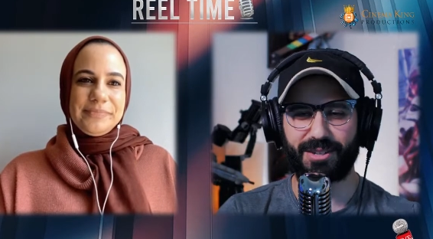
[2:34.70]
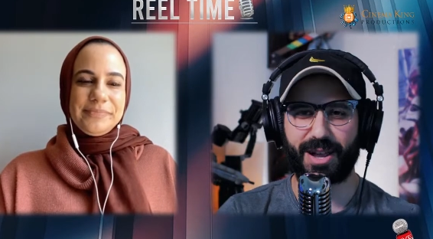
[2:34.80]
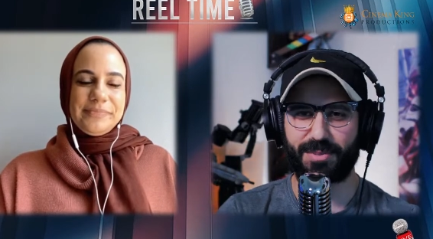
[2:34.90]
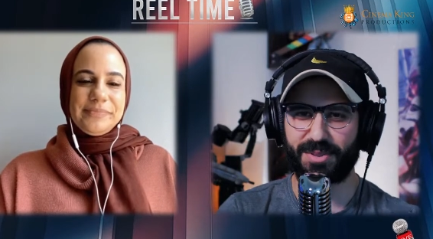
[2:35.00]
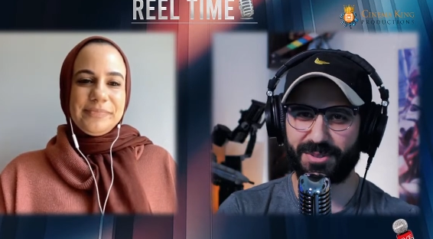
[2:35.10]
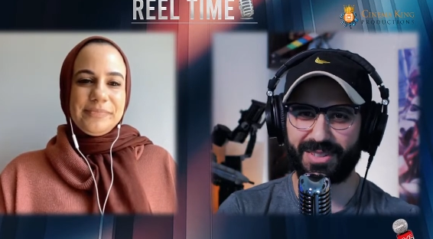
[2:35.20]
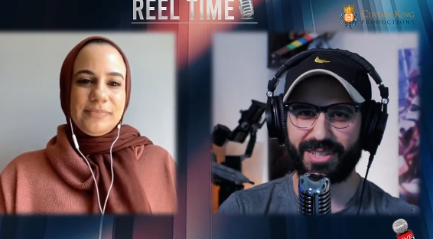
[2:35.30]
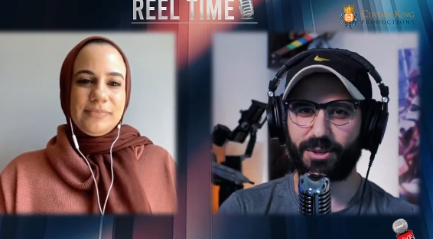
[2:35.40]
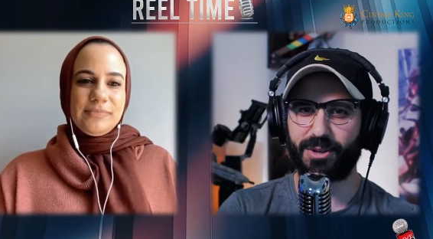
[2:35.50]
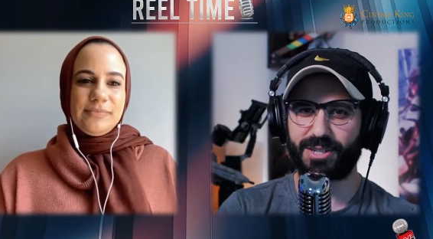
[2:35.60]
Speaker 1: you know,
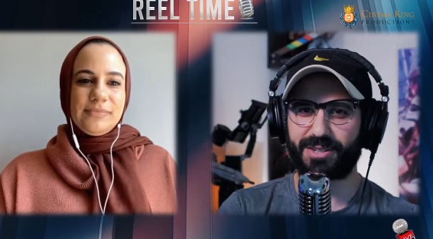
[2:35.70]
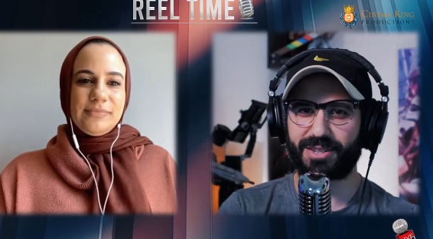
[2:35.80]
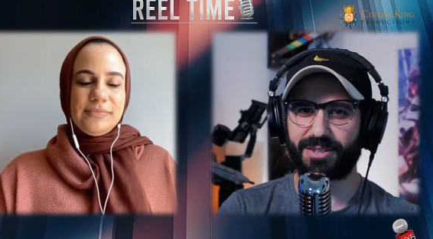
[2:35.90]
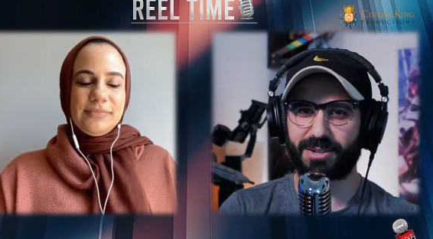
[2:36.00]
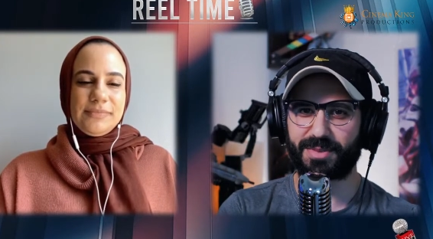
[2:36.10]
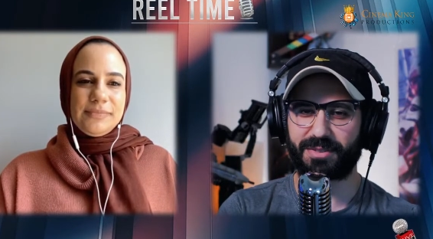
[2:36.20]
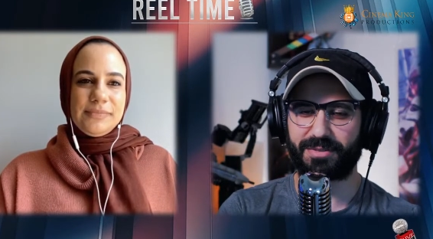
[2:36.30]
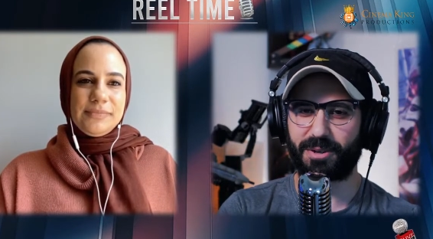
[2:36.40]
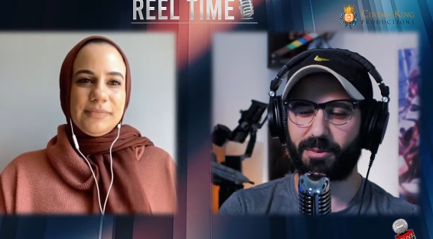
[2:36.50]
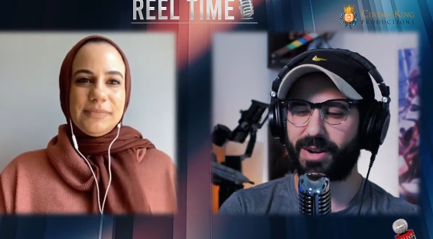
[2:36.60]
absolutely gorgeous in terms
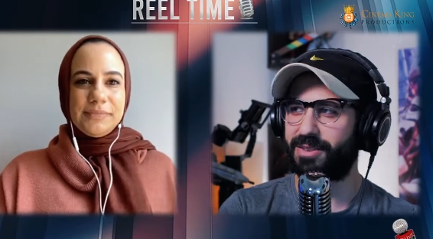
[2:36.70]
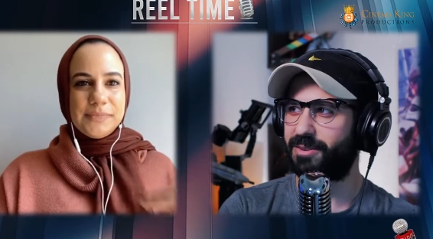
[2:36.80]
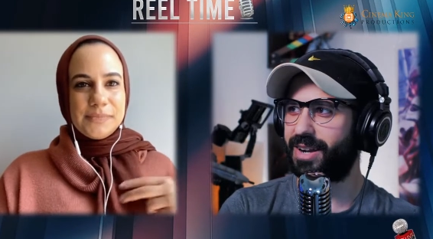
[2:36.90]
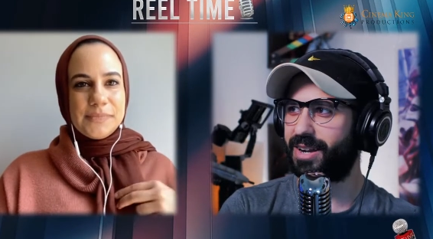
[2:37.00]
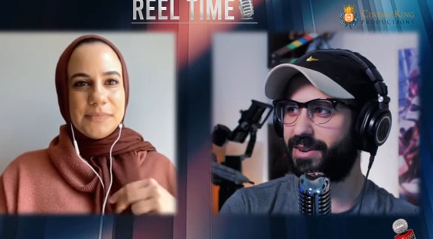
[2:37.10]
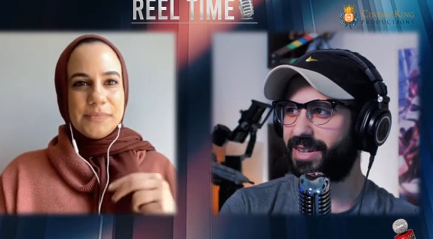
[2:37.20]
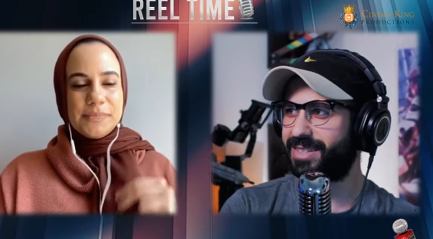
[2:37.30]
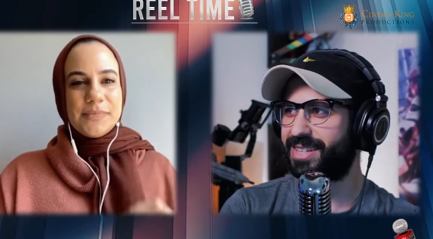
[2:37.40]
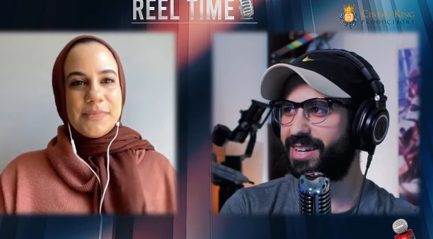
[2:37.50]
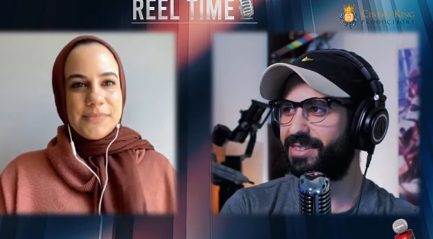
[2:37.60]
of your weather right now. I
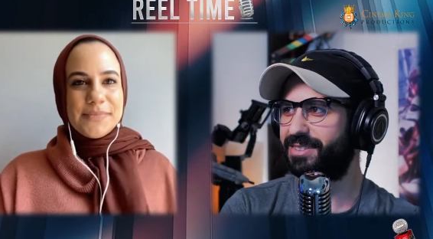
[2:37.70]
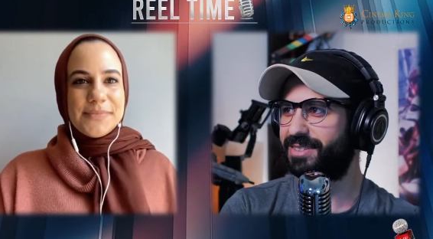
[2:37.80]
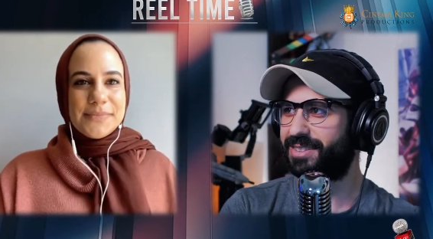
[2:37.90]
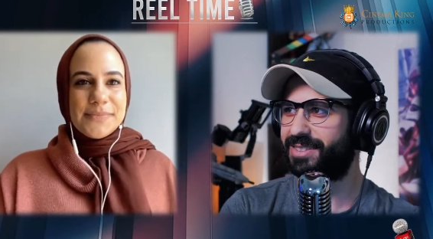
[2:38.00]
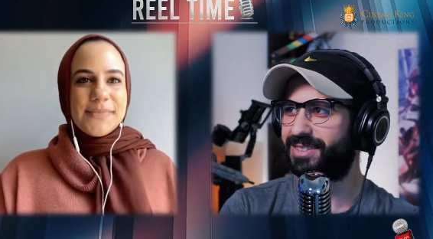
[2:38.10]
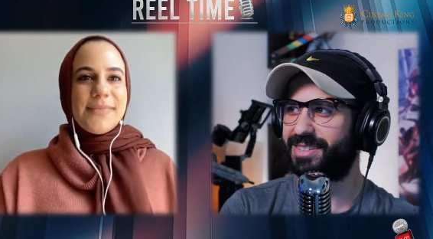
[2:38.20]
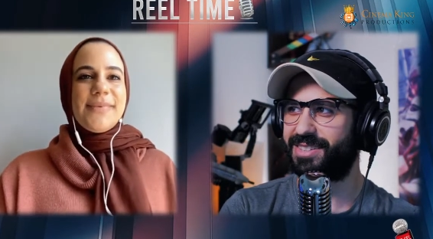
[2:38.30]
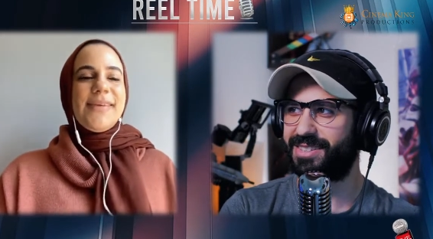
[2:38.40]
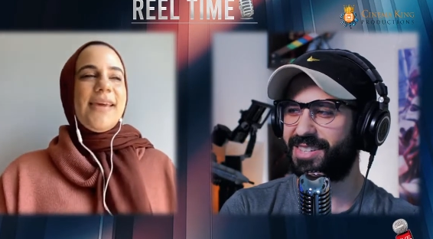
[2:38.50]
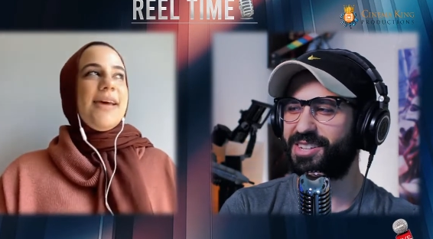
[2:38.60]
can tell there's
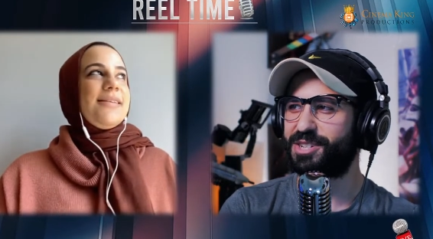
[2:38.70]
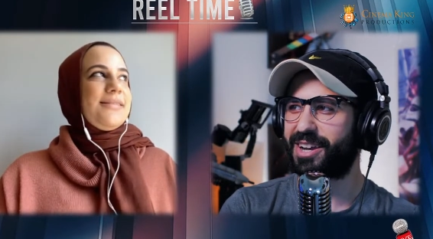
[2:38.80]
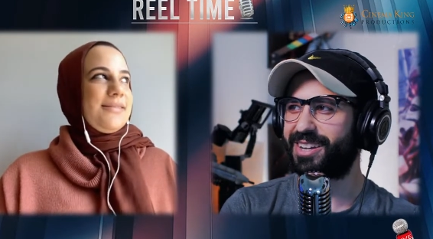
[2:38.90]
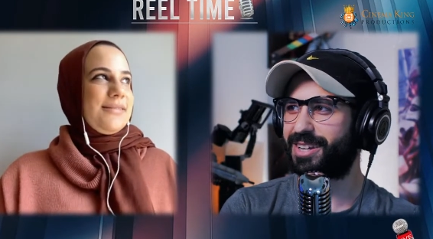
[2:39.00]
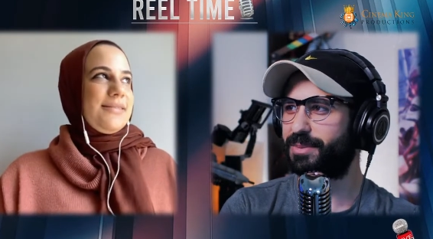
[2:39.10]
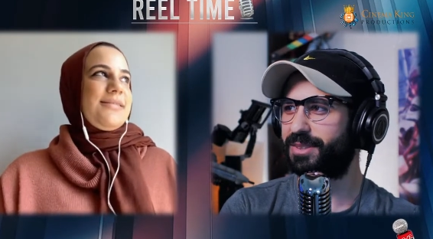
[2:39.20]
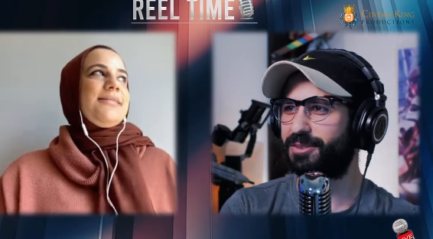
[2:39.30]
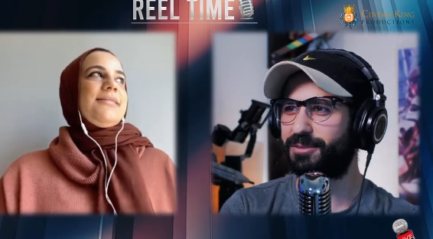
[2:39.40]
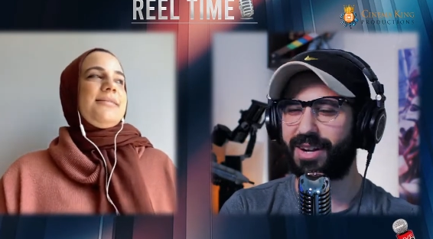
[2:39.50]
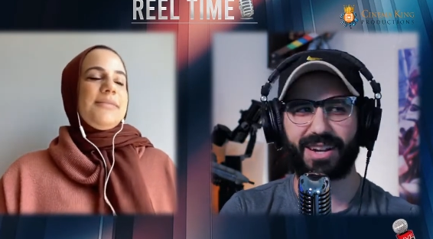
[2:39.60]
the yes. sunshine coming
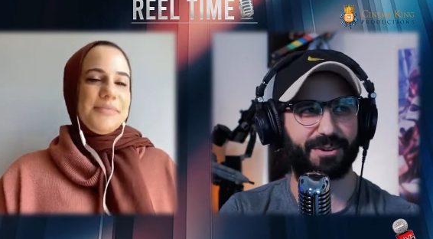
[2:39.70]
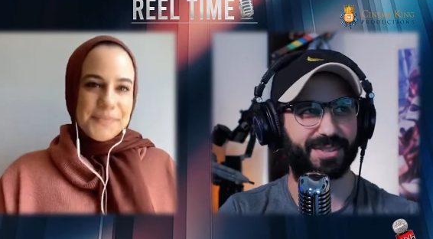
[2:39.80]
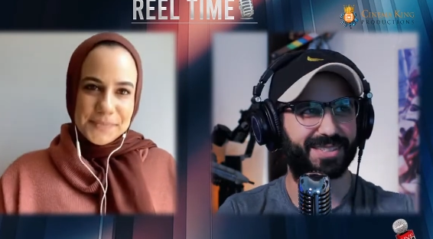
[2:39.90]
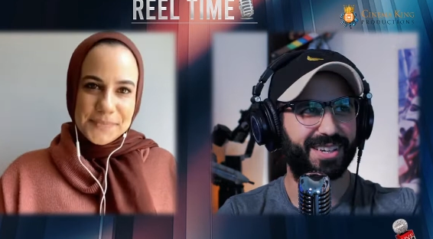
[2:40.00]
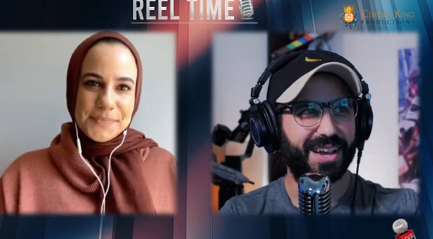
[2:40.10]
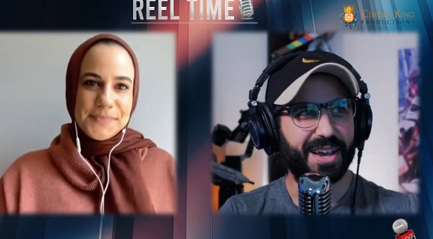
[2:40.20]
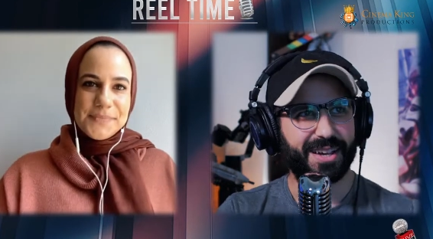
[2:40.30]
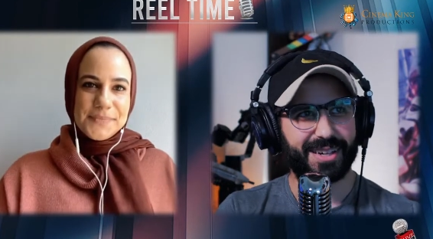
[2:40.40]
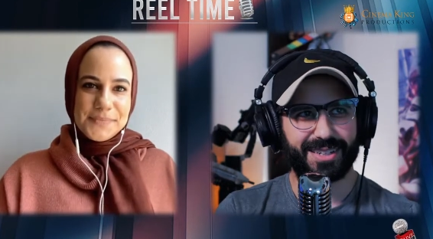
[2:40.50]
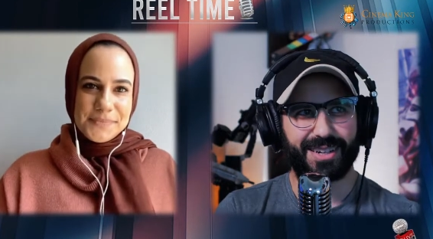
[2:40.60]
through. Right now, it's
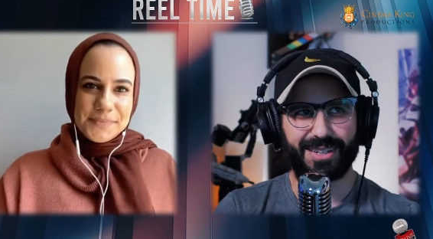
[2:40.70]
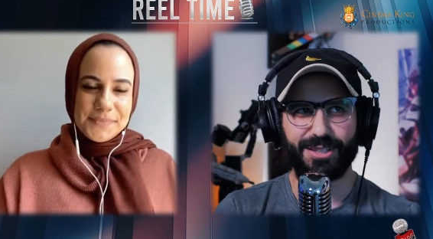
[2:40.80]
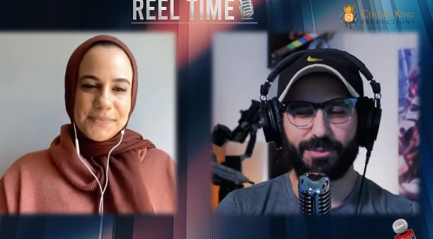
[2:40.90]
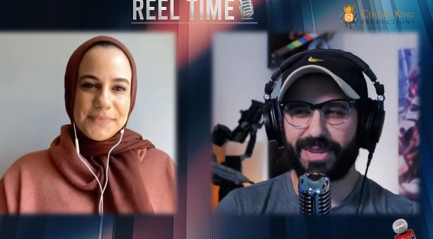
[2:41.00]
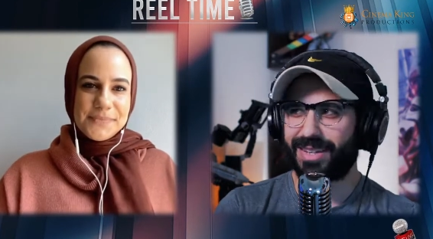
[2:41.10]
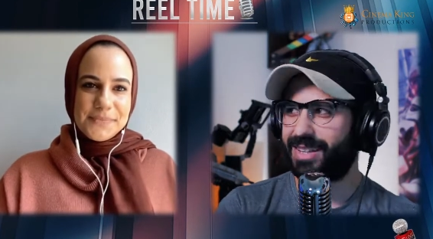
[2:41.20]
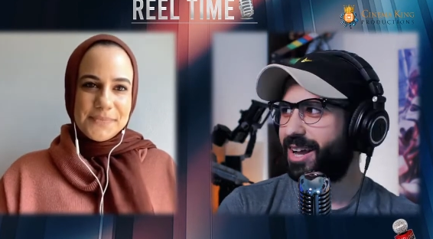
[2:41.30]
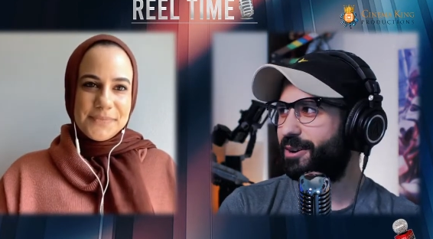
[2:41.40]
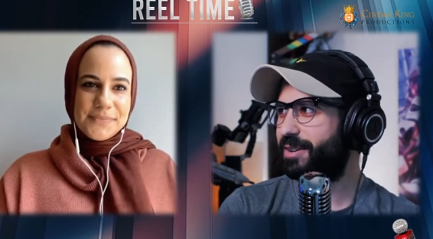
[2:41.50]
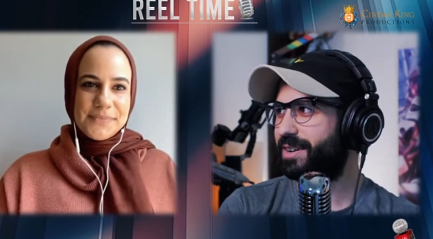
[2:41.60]
gloomy and
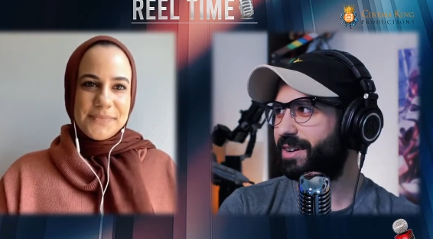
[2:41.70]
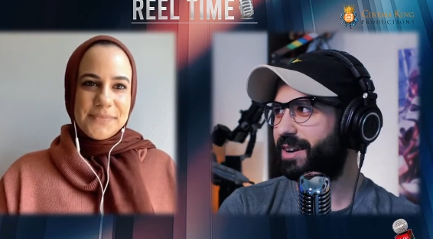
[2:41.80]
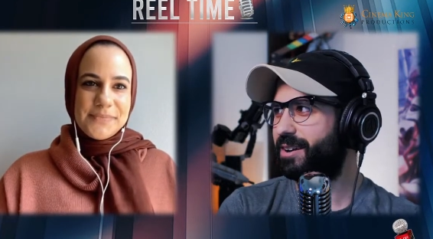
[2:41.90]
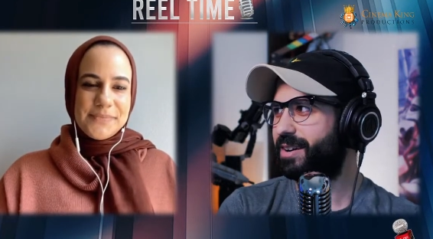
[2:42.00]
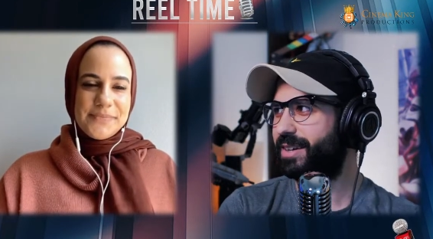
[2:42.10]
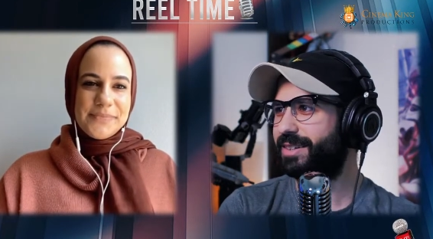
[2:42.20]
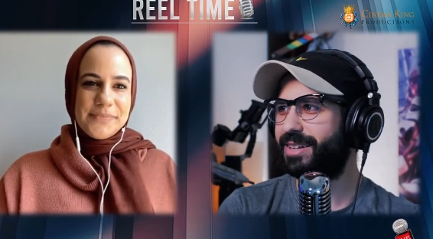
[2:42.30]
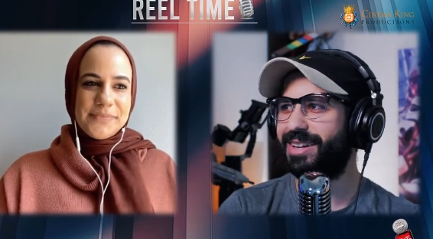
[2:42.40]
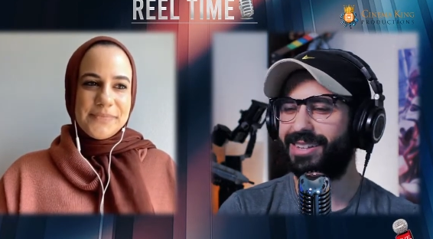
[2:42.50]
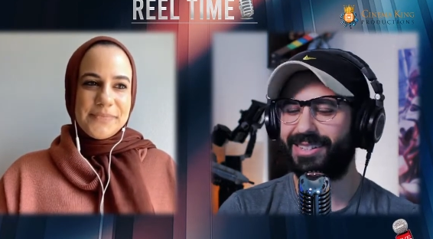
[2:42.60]
cloudy on our end.